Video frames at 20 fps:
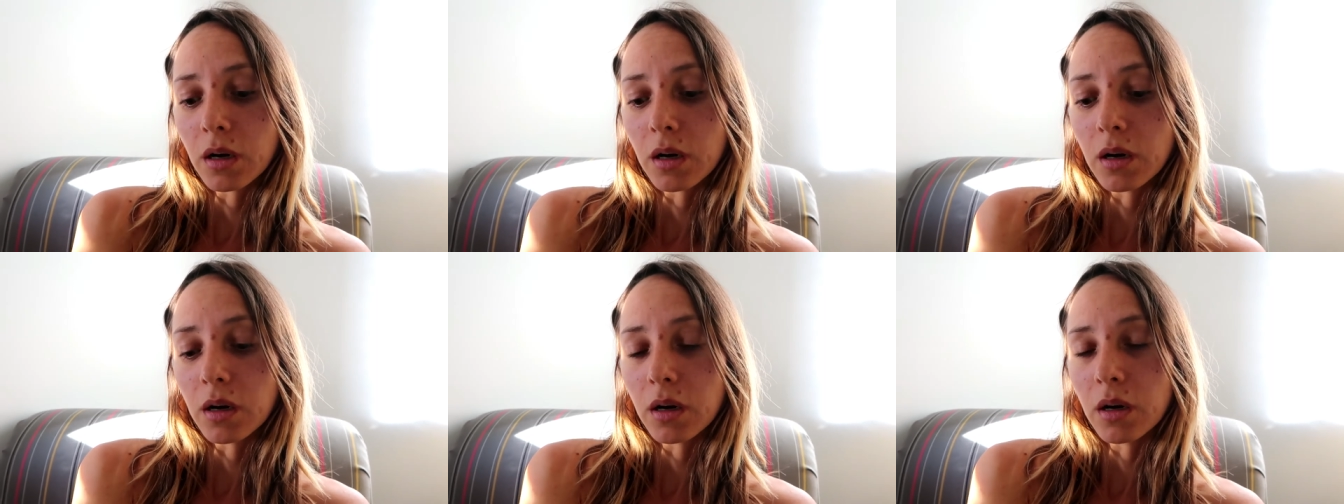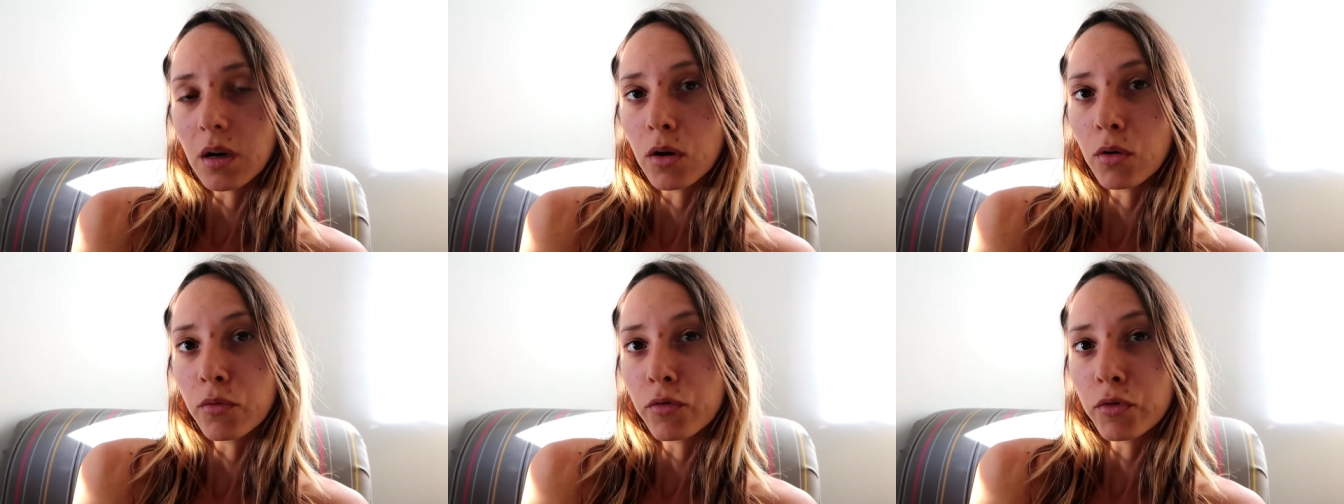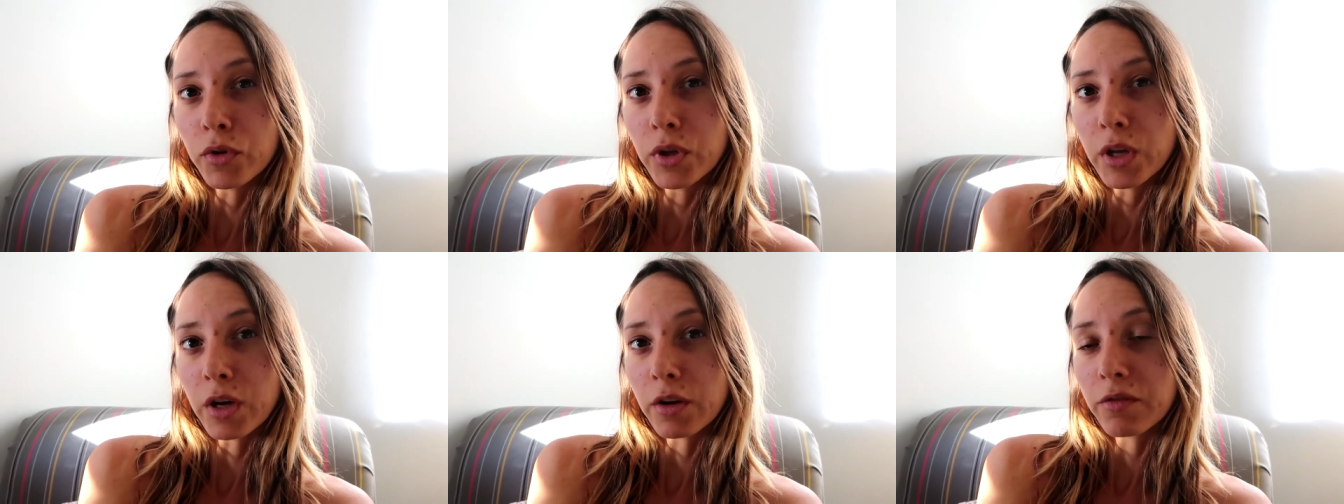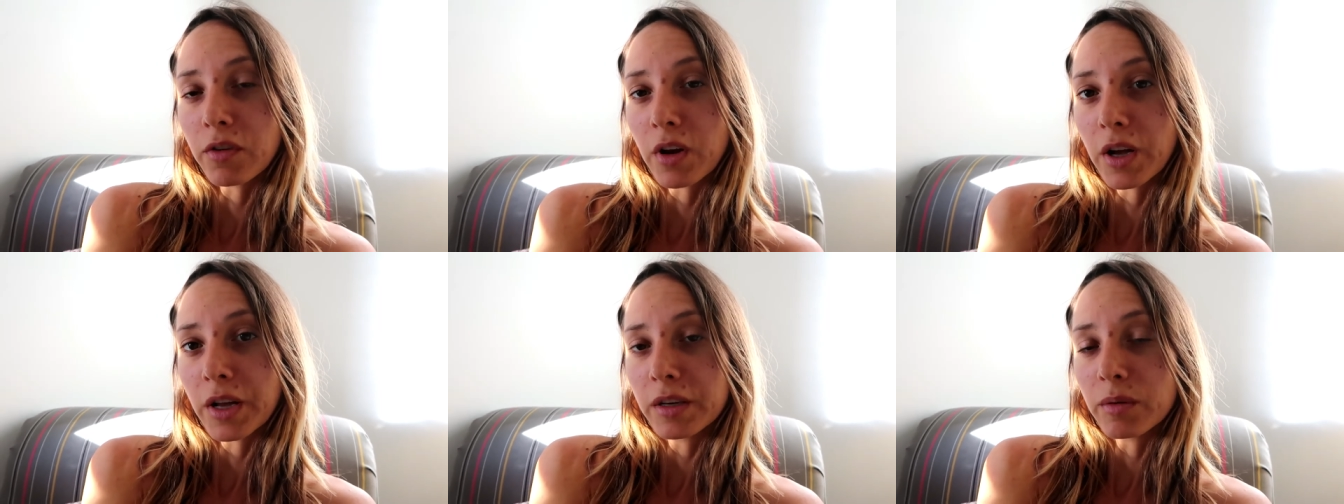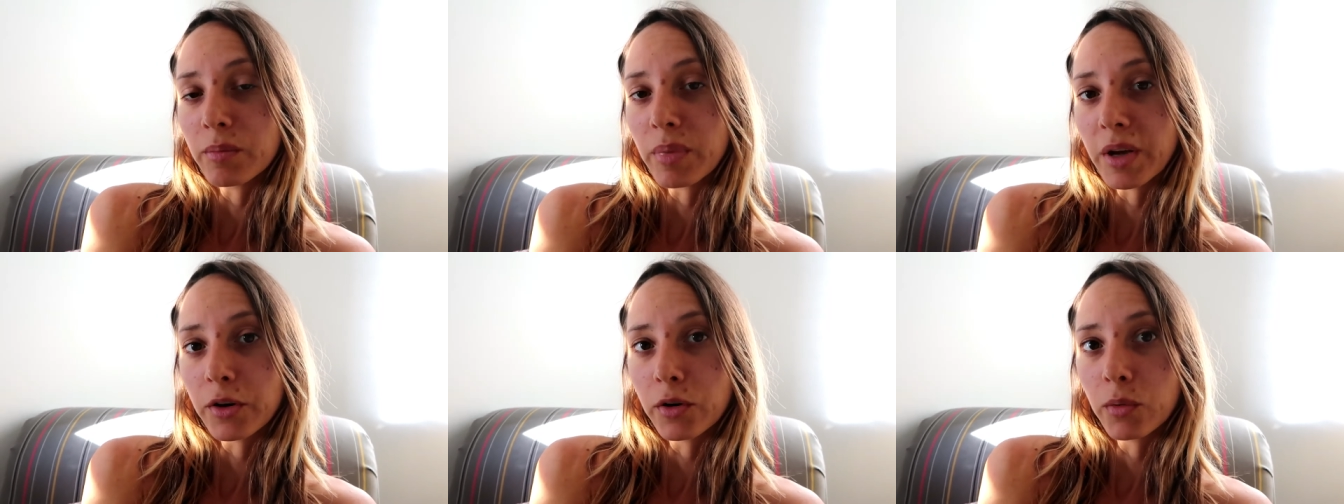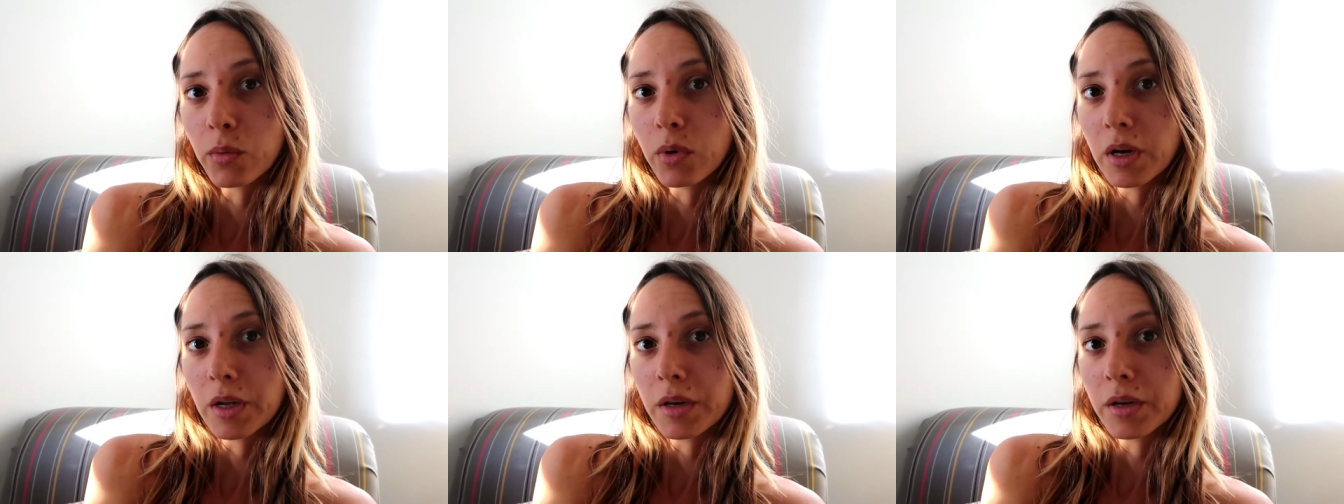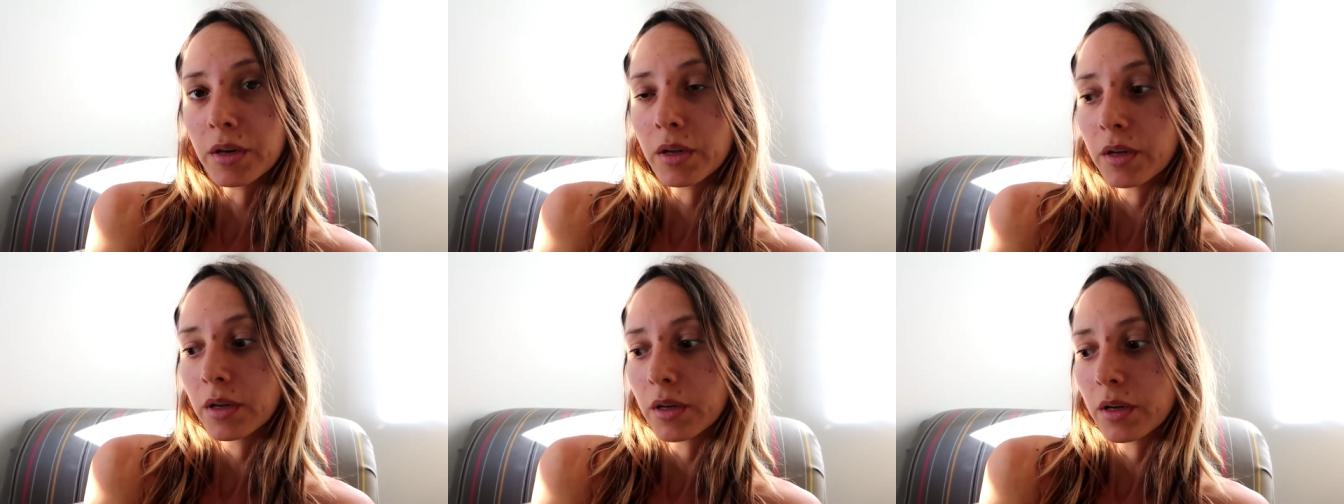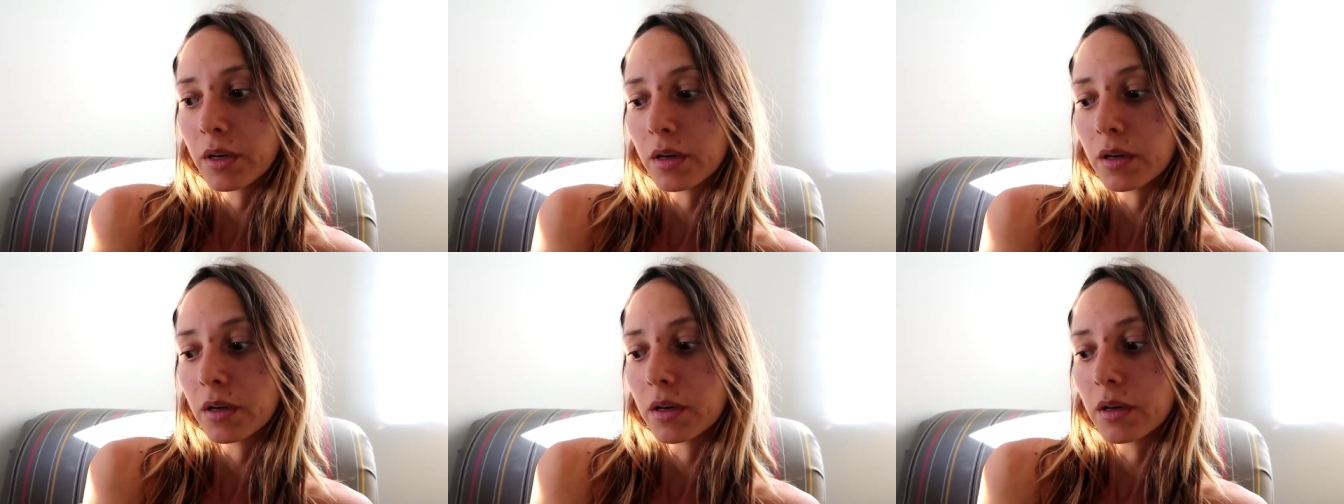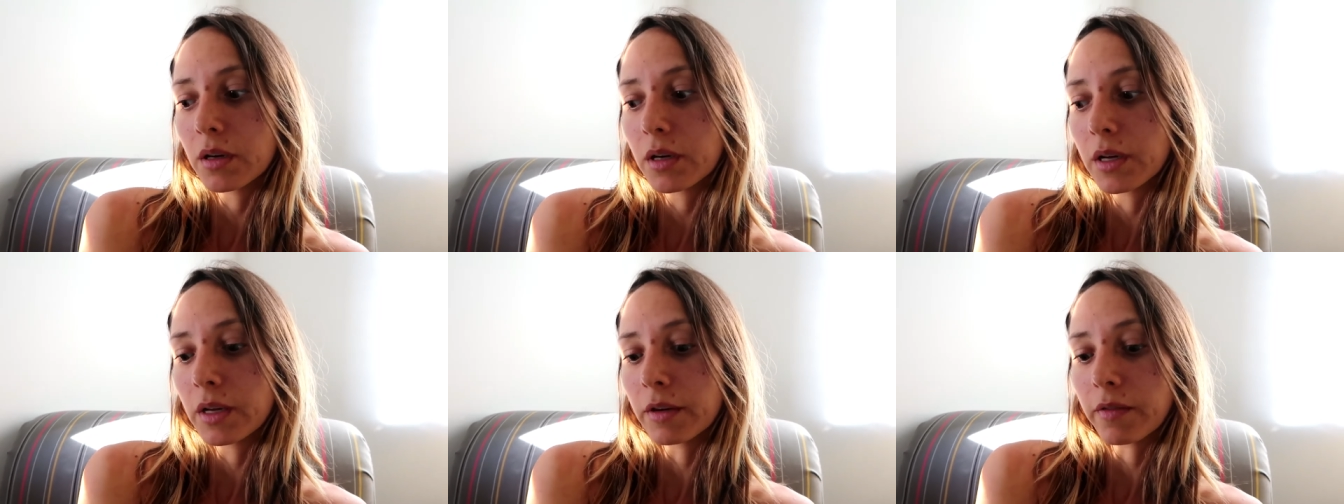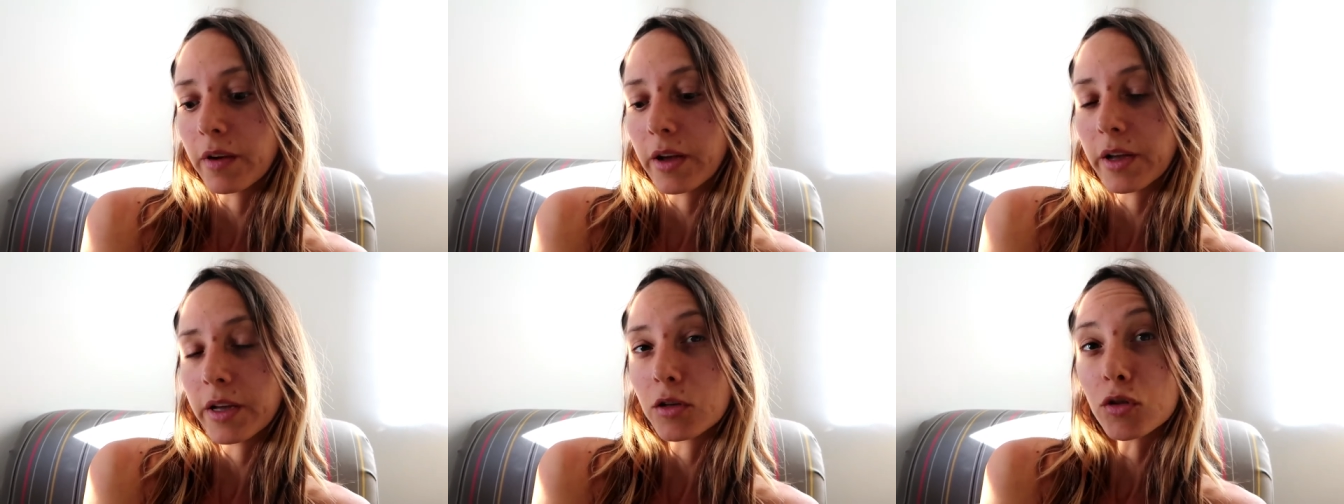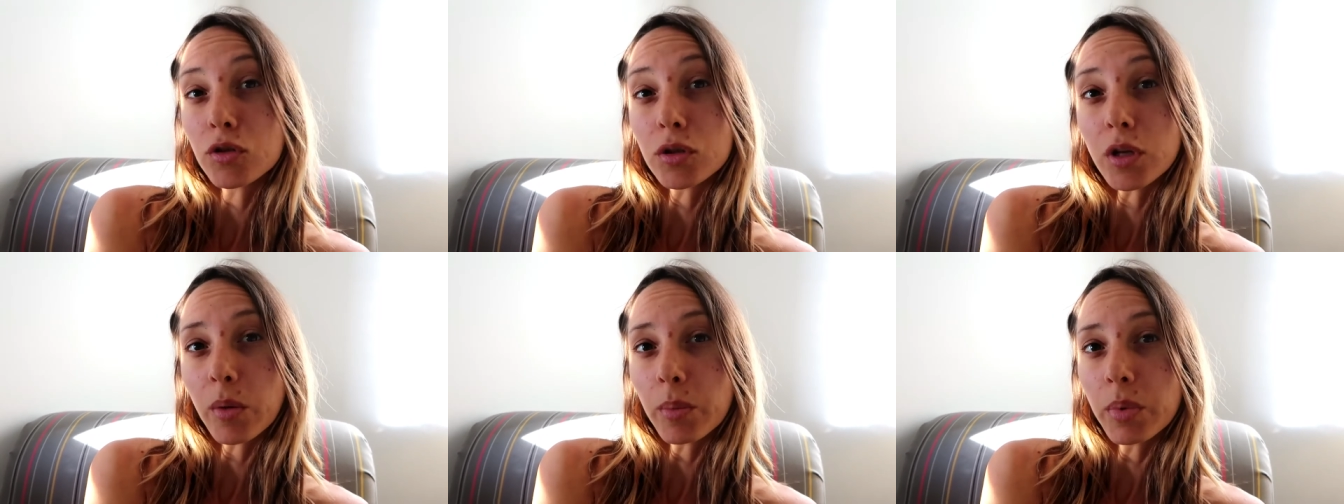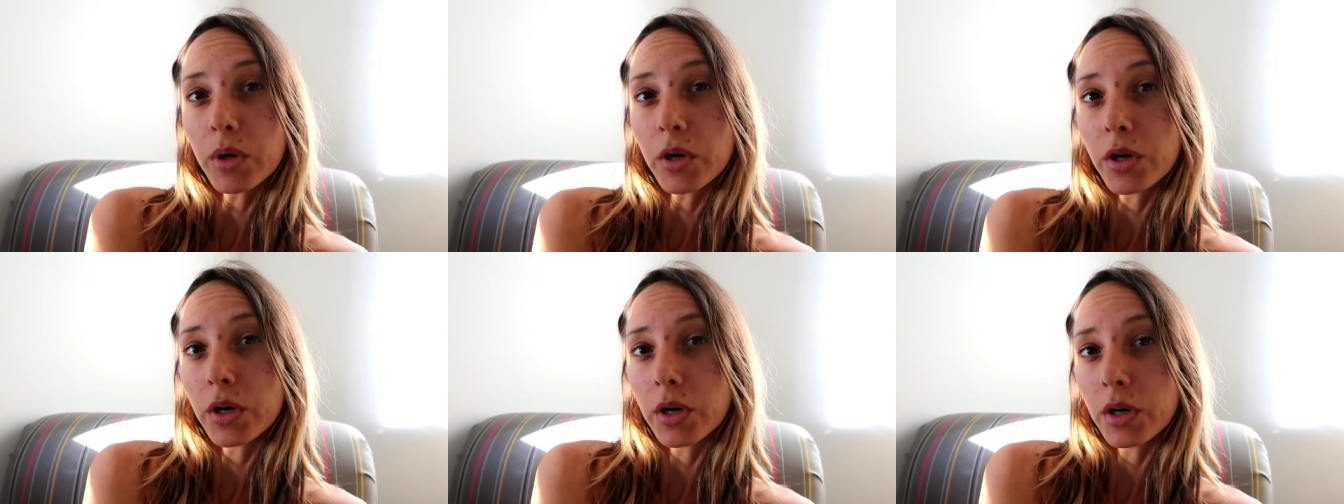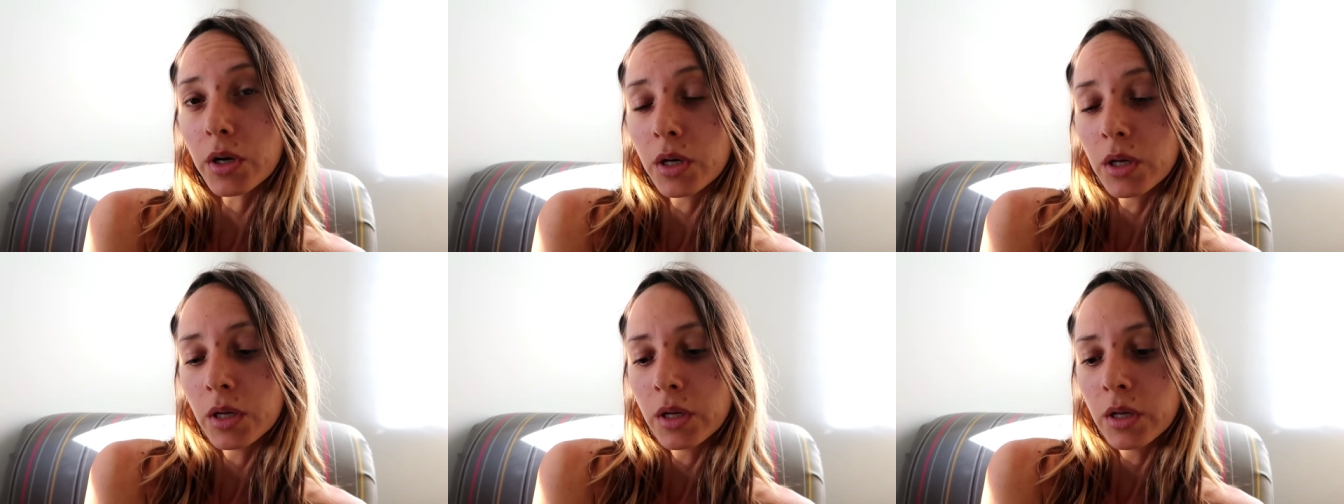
hopefully I'll find a better one if I stop here